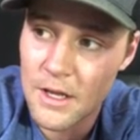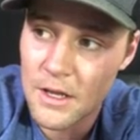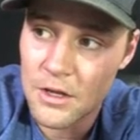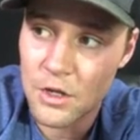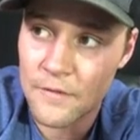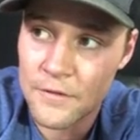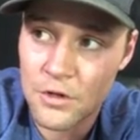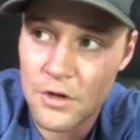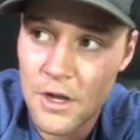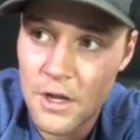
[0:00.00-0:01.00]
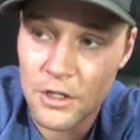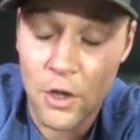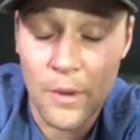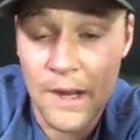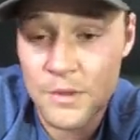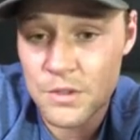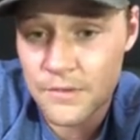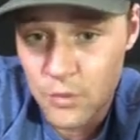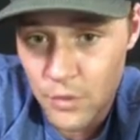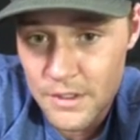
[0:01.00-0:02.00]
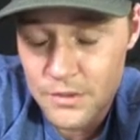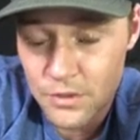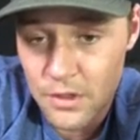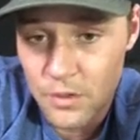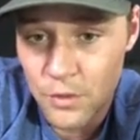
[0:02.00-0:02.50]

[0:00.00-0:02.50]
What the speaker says: If you're going out to a different restaurant